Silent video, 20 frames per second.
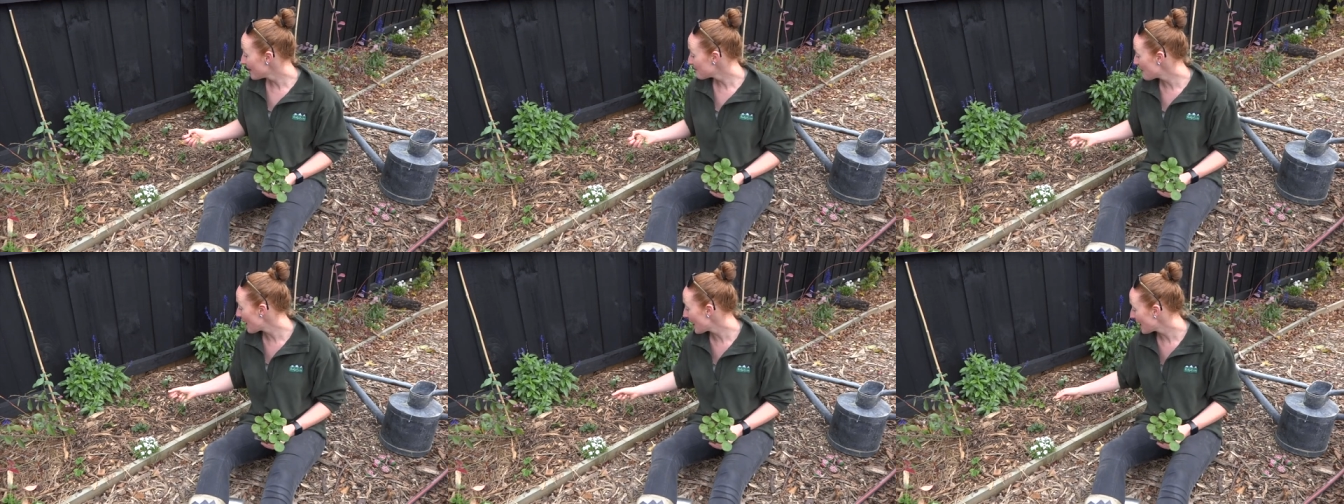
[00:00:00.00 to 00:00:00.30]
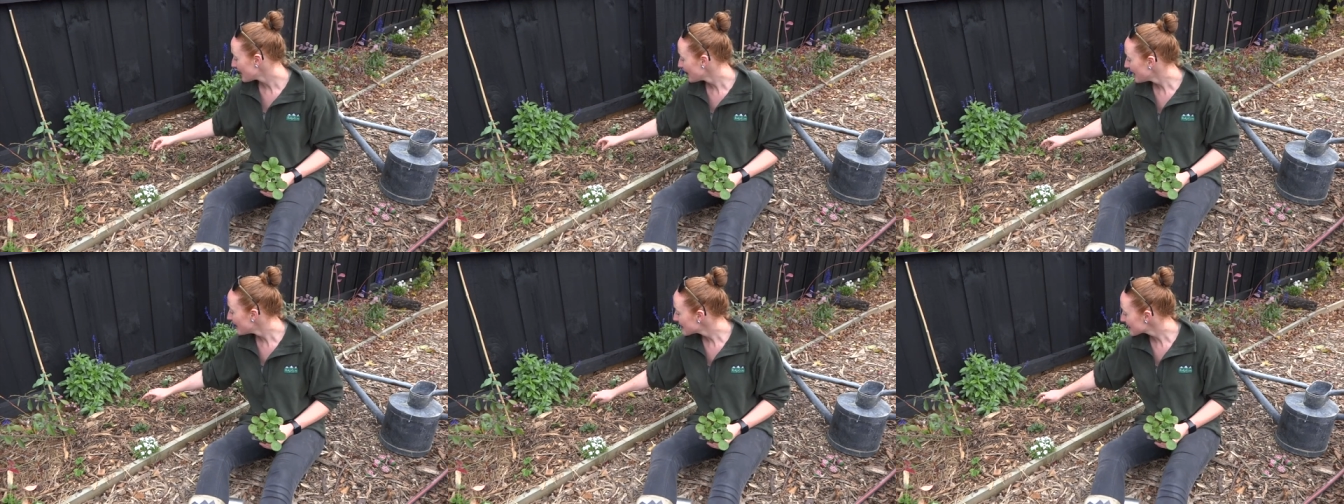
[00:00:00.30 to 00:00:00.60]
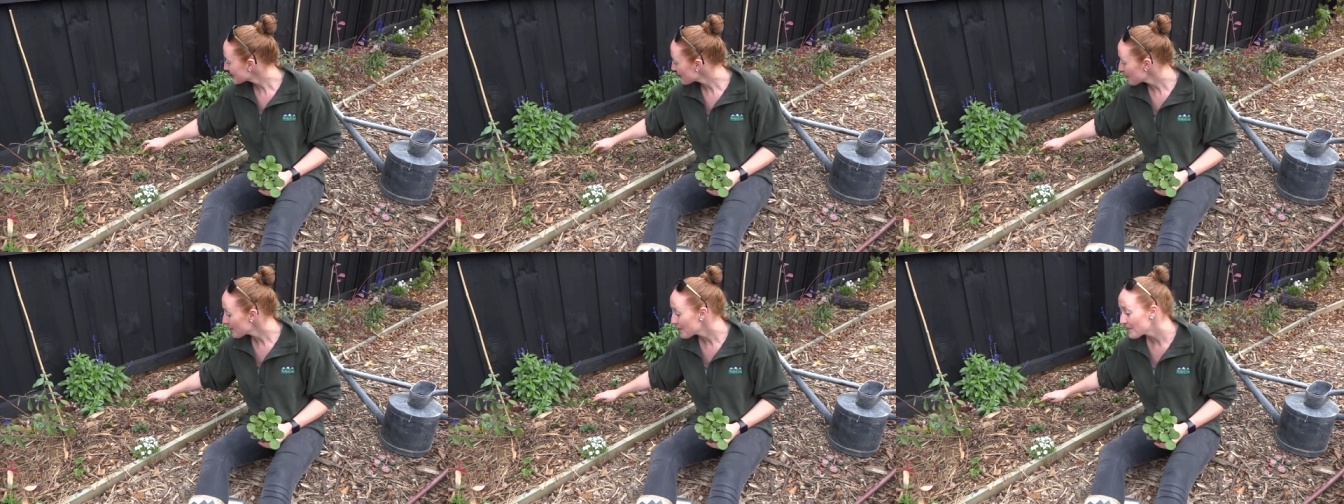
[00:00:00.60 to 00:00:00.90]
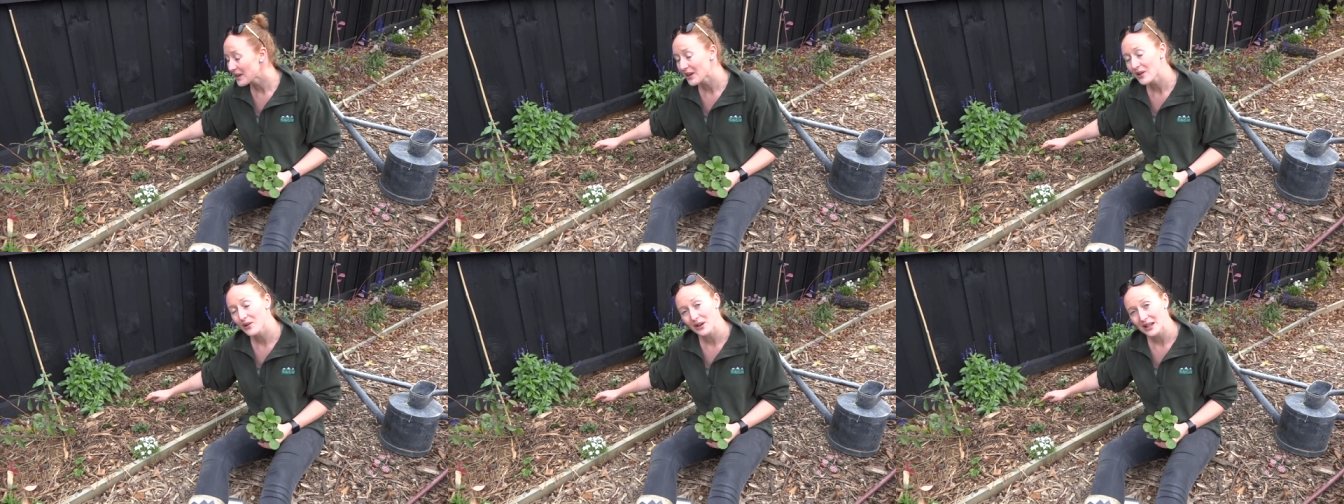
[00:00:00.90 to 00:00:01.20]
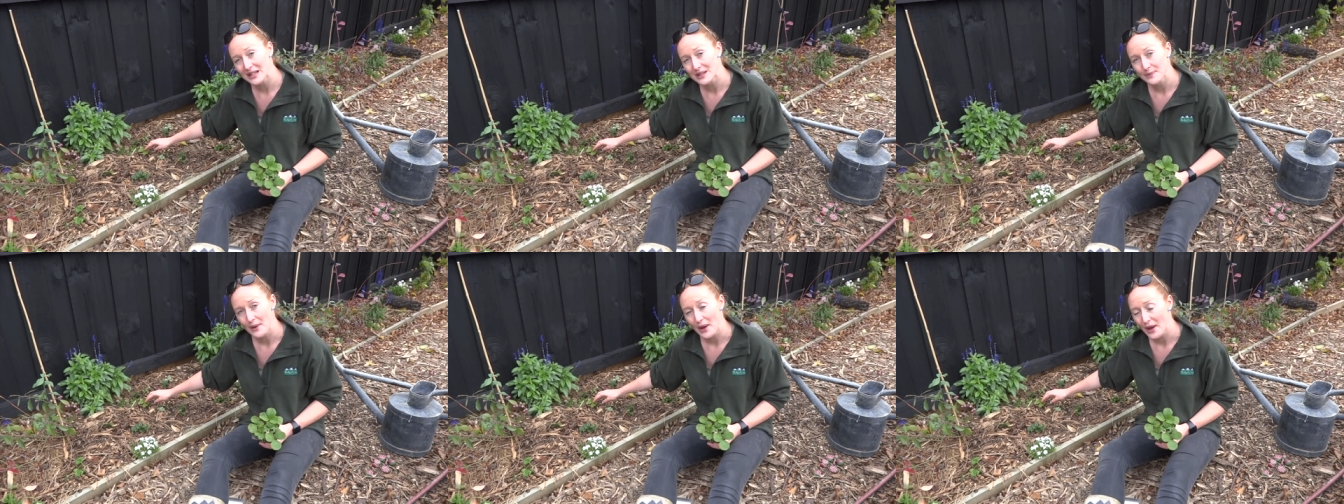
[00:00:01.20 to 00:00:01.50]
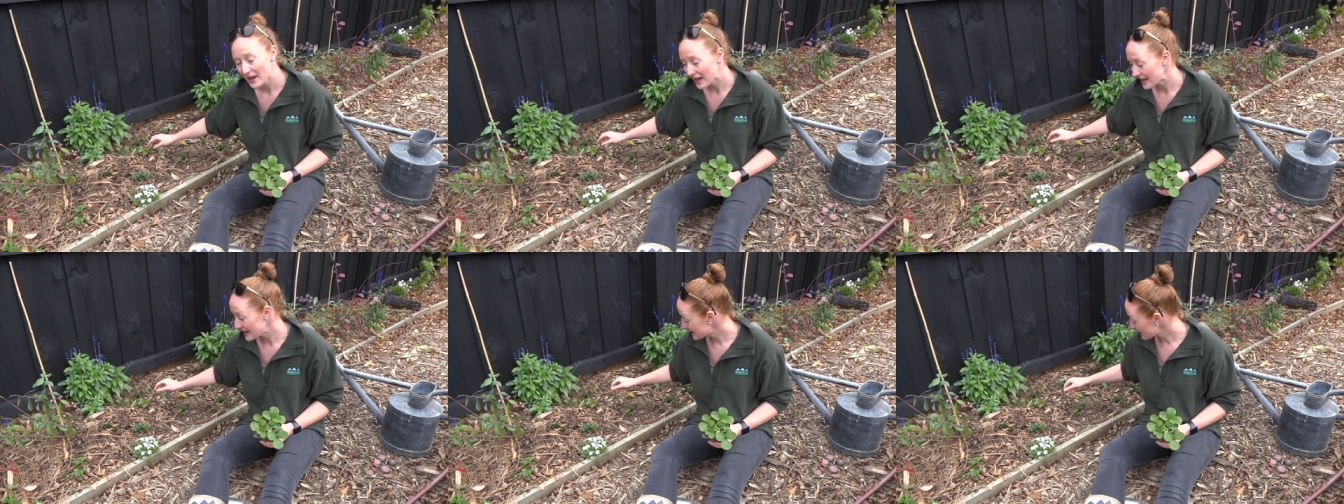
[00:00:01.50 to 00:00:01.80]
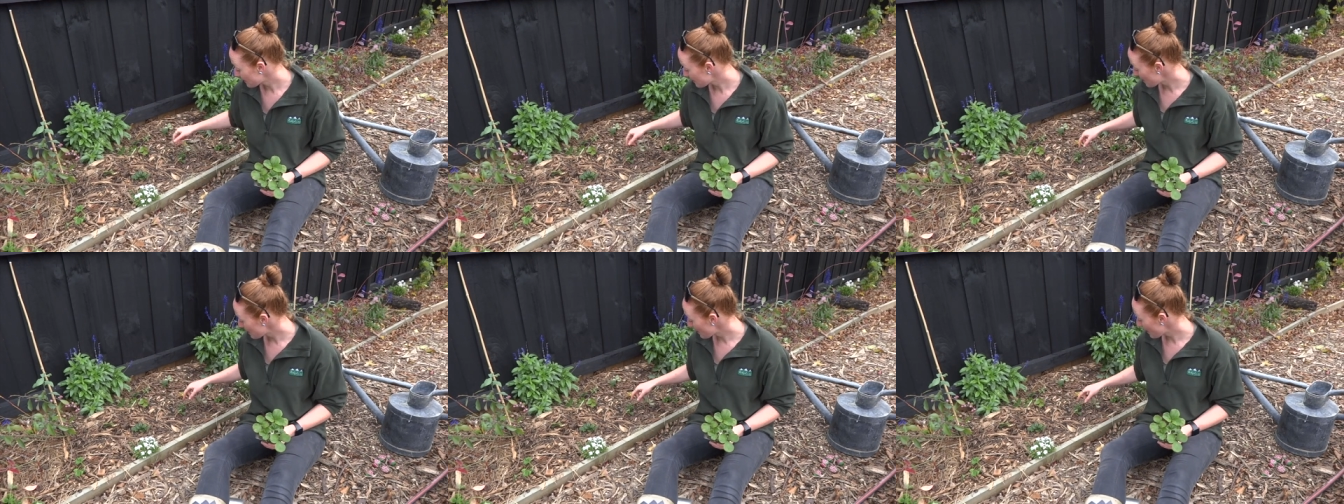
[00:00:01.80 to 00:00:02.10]
but some of them are a little less perky,
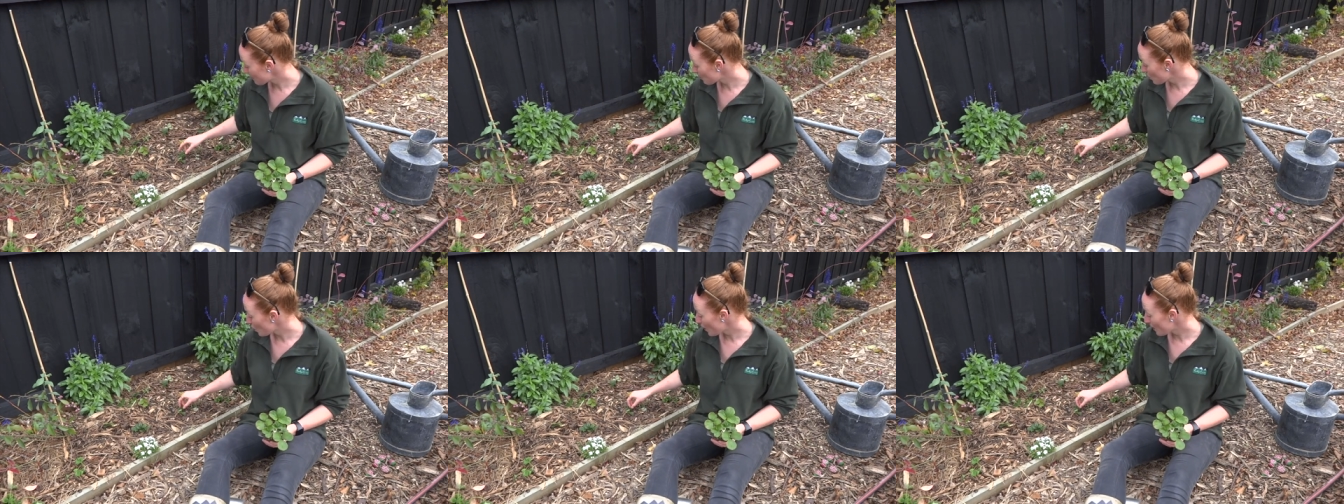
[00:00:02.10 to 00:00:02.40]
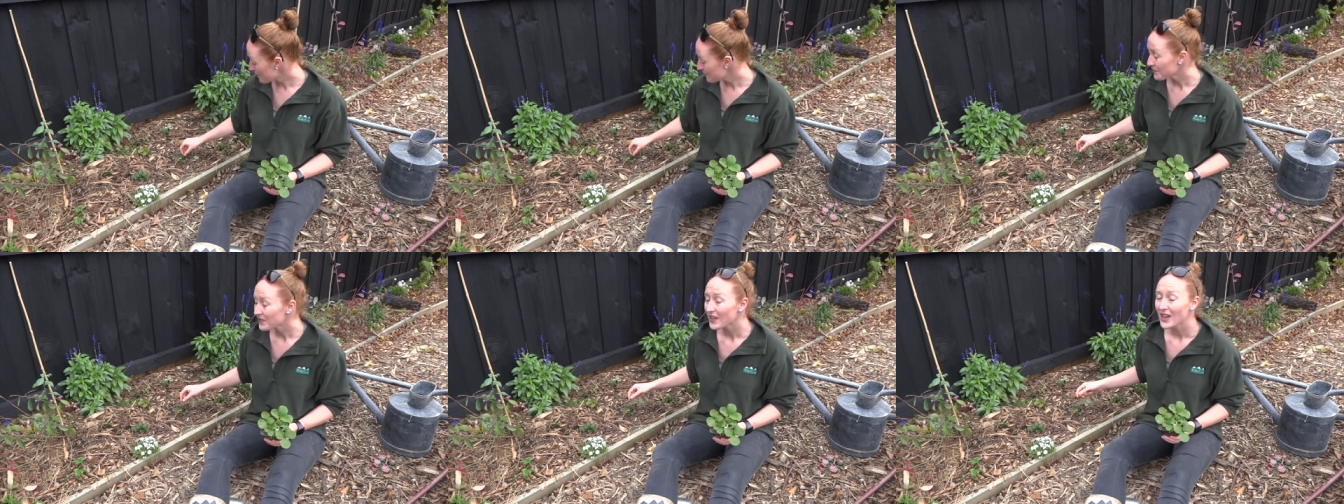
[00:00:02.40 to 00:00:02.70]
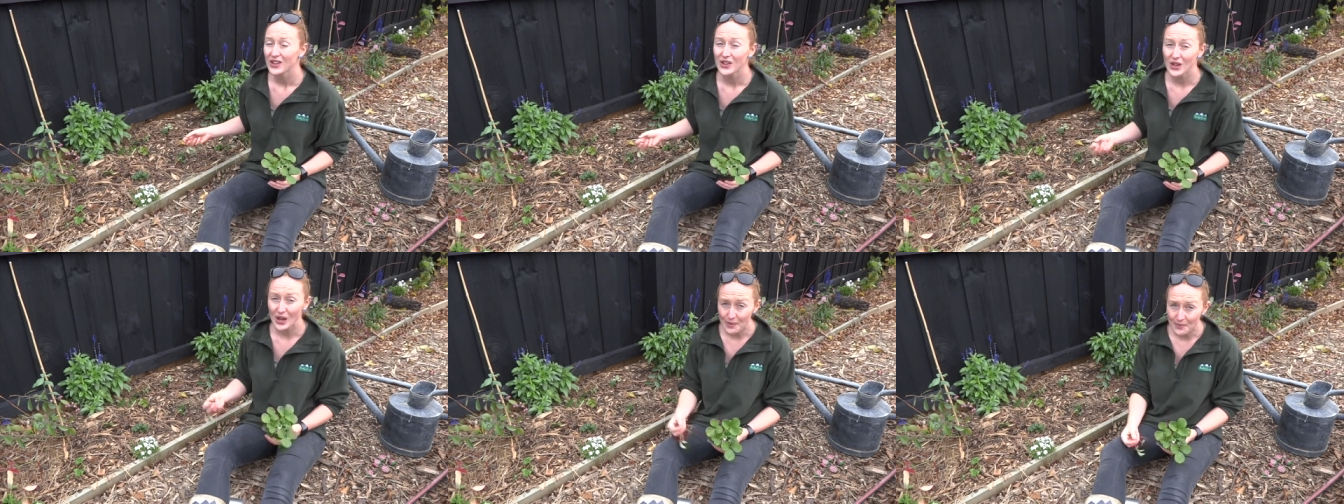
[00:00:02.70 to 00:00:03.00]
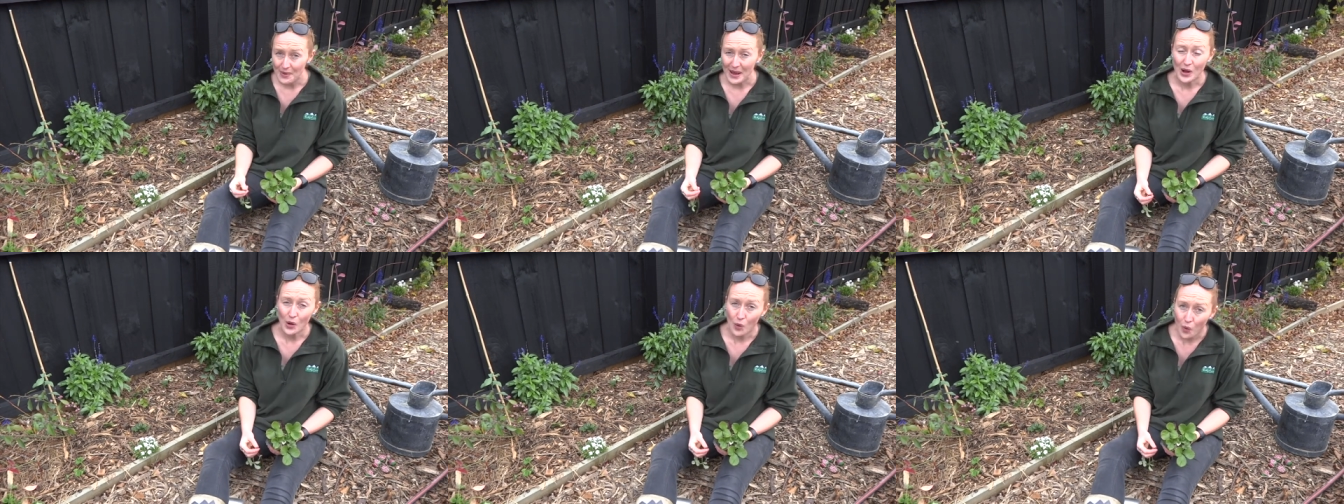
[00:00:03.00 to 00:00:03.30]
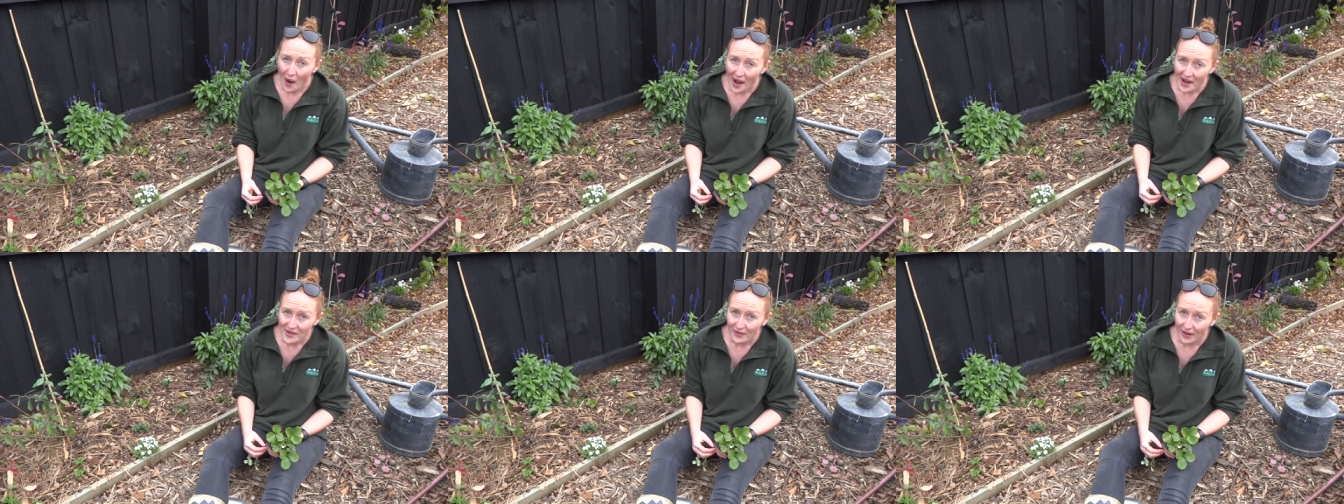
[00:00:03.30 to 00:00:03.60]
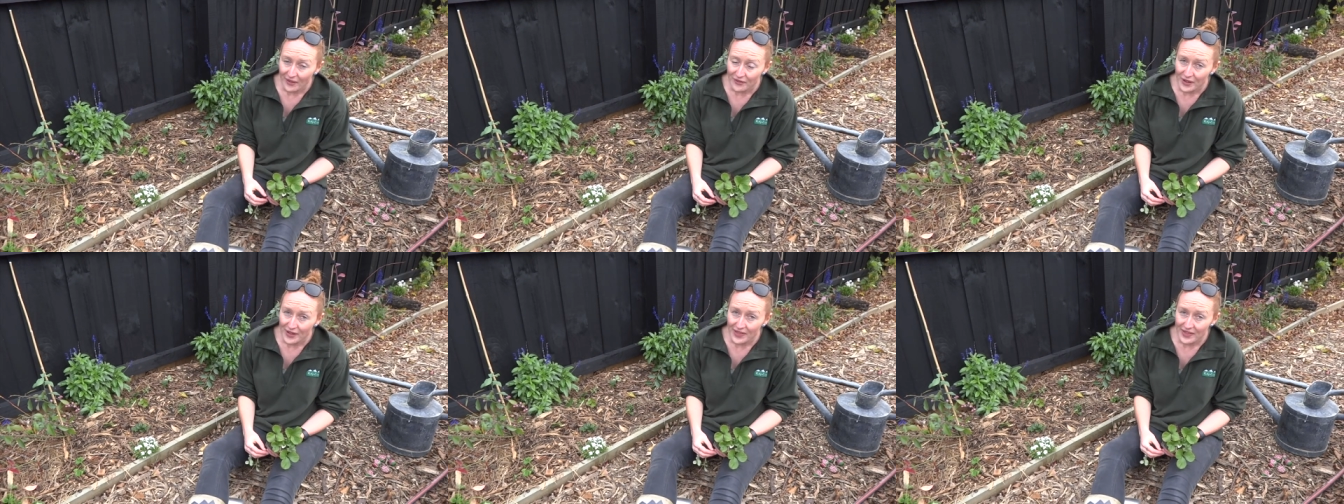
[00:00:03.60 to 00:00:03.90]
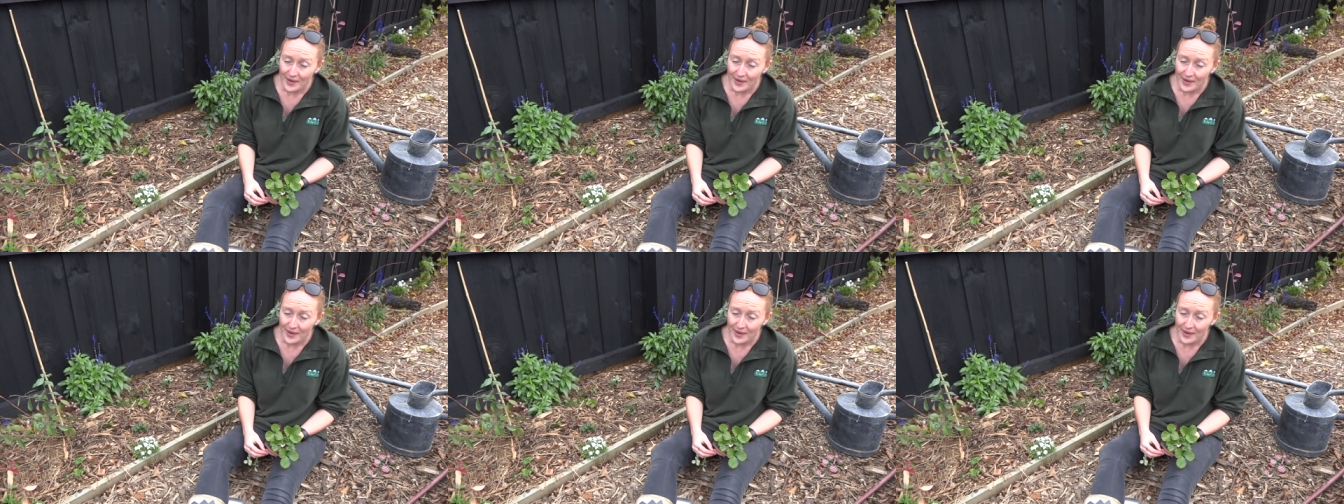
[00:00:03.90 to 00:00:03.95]
some of them are more. You can be quite rough with